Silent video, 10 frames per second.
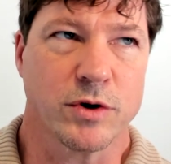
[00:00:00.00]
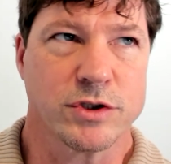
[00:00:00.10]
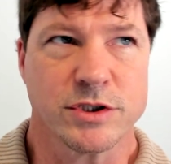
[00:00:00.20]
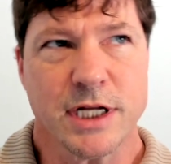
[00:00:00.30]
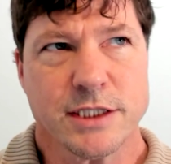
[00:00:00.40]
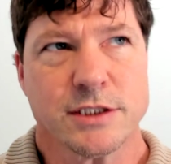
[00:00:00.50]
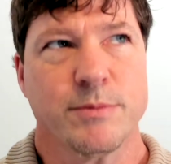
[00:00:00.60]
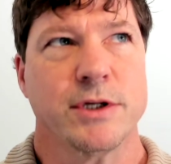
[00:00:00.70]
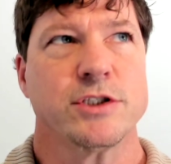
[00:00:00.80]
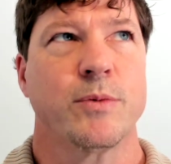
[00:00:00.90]
So it's not so
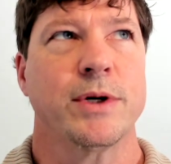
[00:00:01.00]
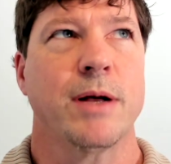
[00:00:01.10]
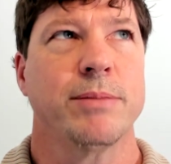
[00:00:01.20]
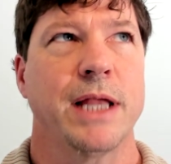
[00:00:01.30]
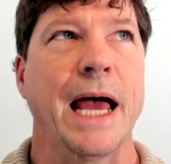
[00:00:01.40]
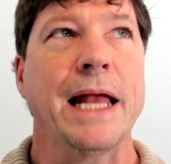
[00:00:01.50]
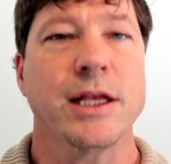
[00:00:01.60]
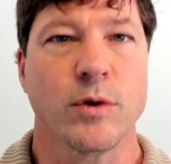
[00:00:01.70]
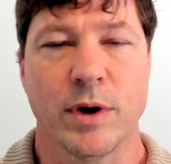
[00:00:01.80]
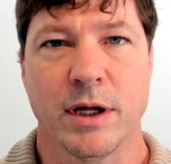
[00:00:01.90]
much are we not
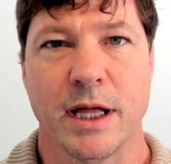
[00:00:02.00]
planning well.